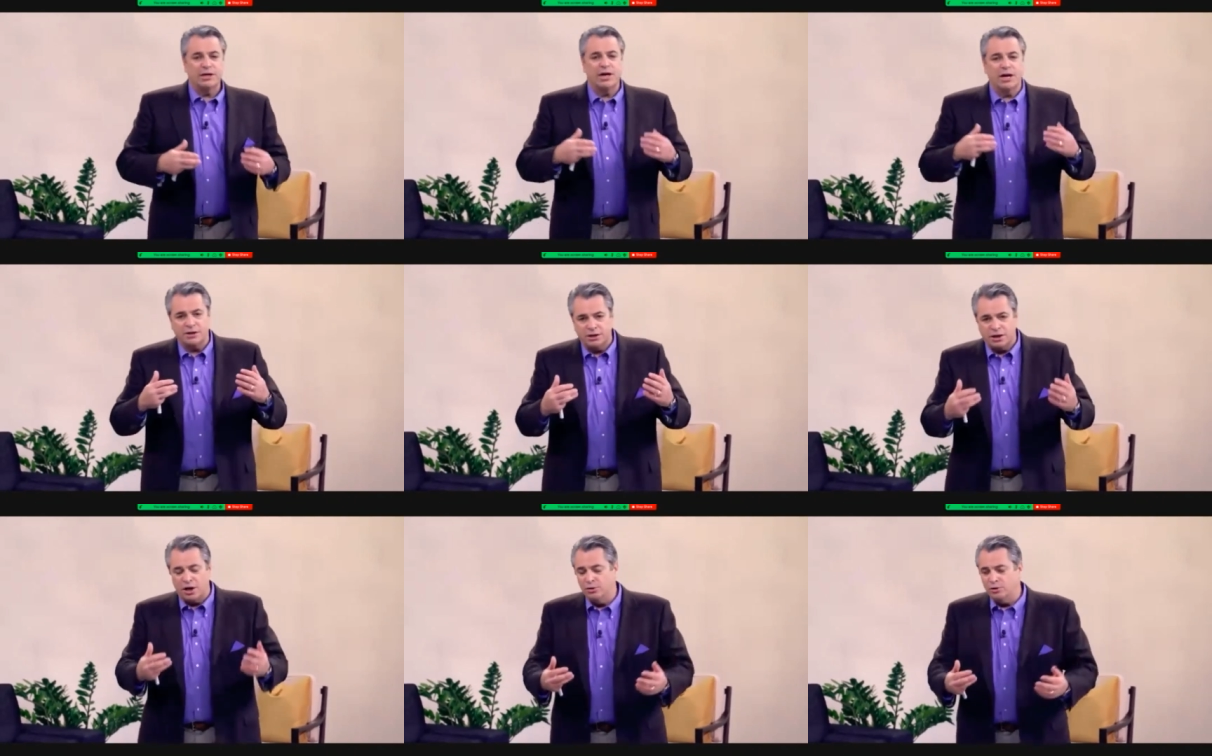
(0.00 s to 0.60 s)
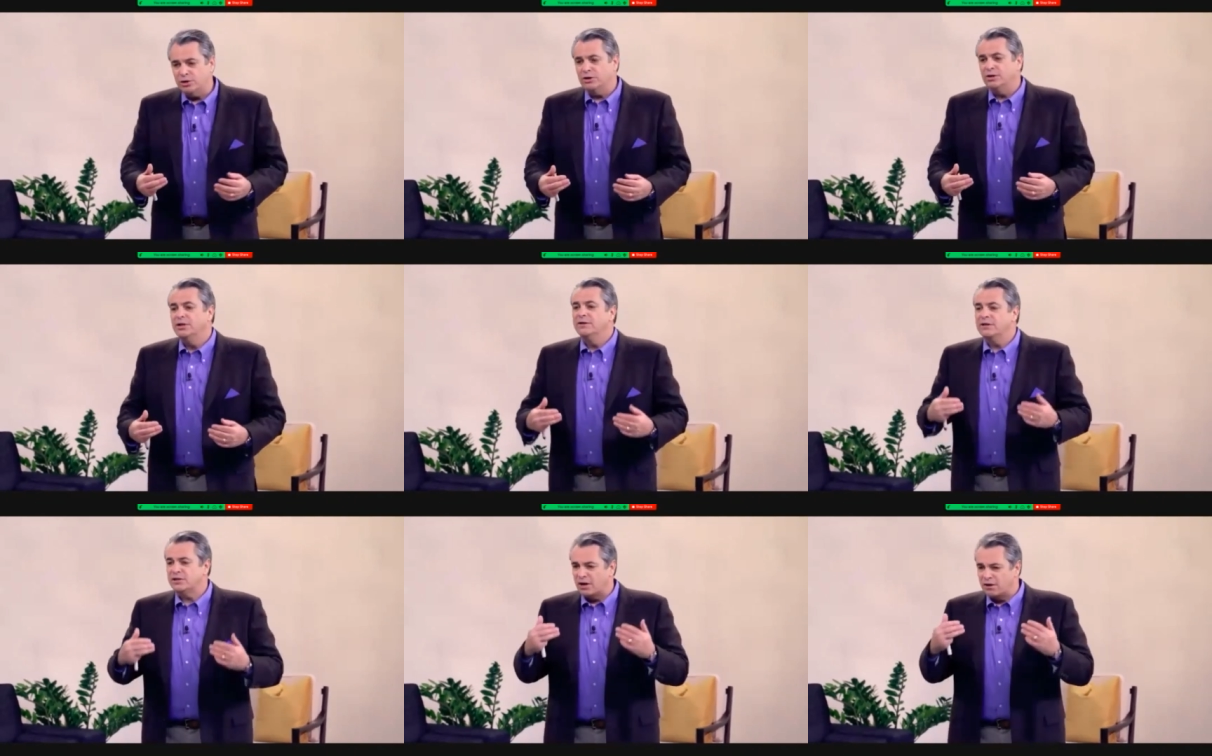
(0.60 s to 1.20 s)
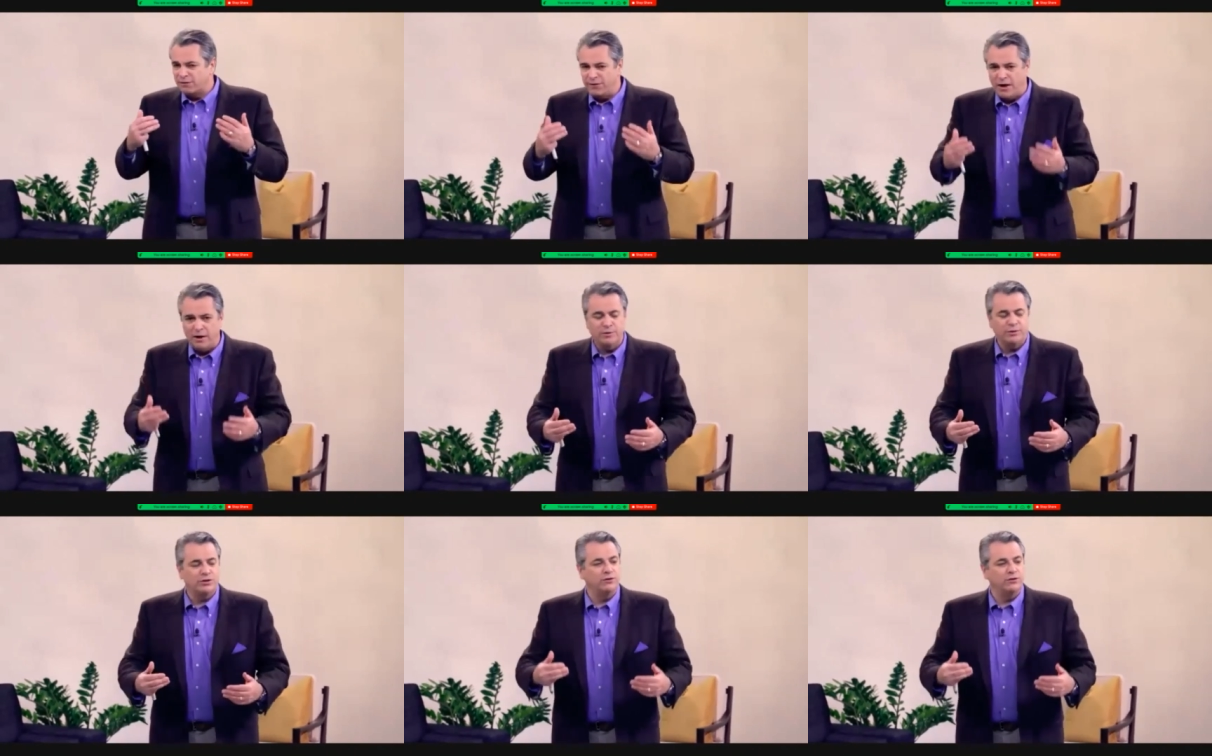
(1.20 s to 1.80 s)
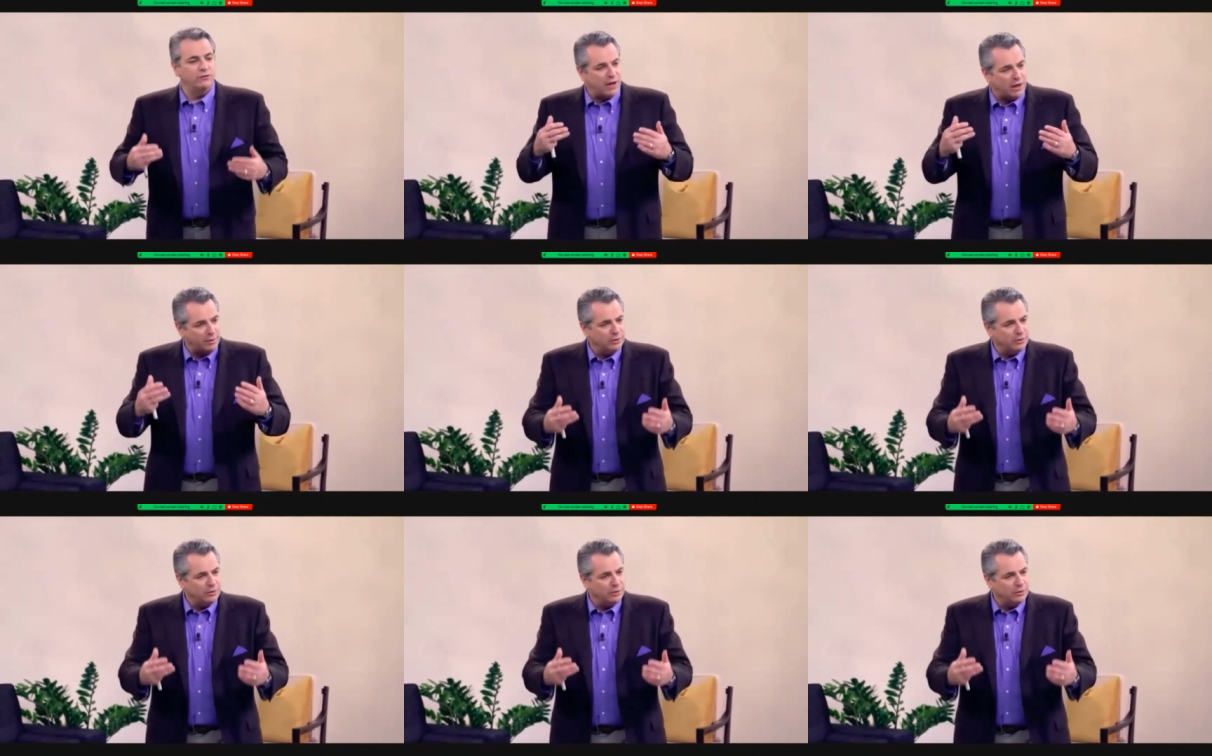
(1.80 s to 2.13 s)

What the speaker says: They got in coaching. They started following through.